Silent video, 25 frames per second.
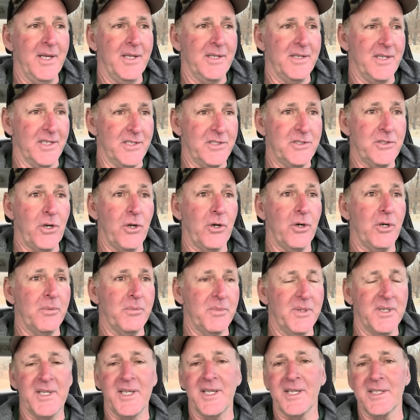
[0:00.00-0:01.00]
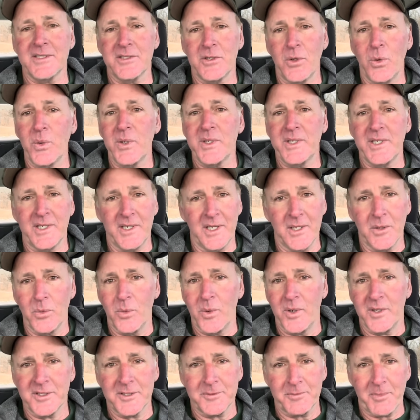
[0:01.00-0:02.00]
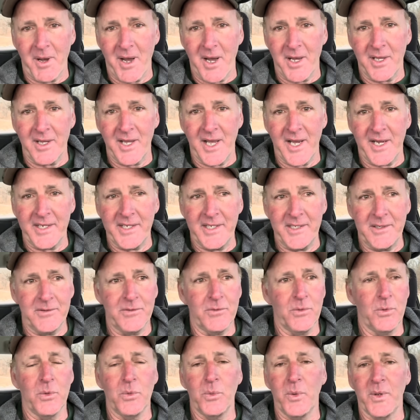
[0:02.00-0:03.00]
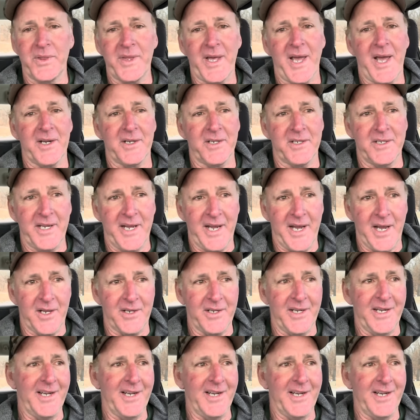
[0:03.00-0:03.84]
This tournament is going to get one spotlighting, without a doubt.